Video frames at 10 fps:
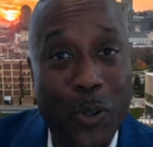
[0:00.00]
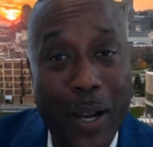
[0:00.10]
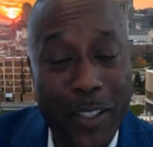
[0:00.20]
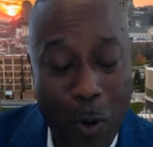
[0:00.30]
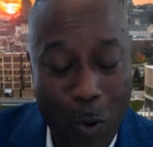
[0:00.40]

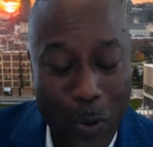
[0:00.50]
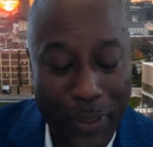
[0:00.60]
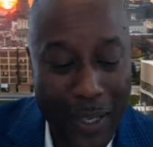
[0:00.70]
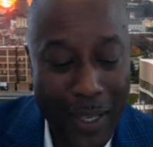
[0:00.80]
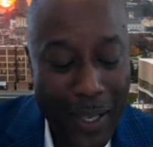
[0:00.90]
spoke with
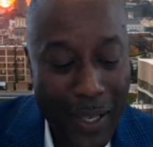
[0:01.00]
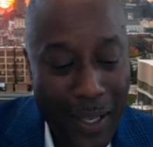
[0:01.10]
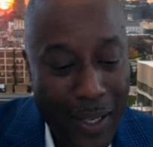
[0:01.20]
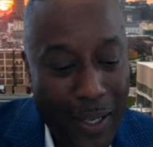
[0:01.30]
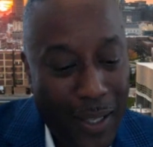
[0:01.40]
the
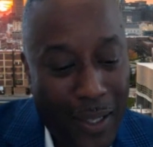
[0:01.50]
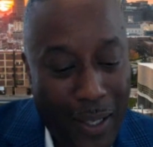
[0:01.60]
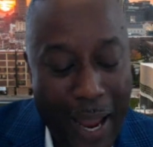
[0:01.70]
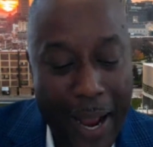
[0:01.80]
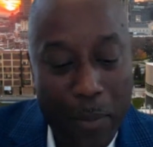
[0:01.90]

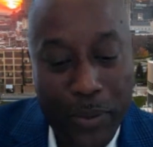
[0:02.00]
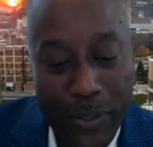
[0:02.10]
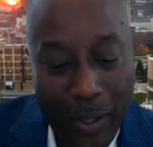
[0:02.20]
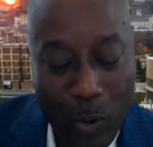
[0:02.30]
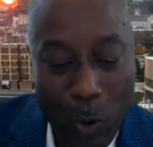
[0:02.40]

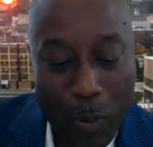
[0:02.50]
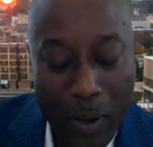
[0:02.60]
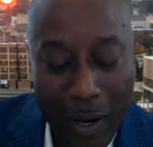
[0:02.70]
AMSA group,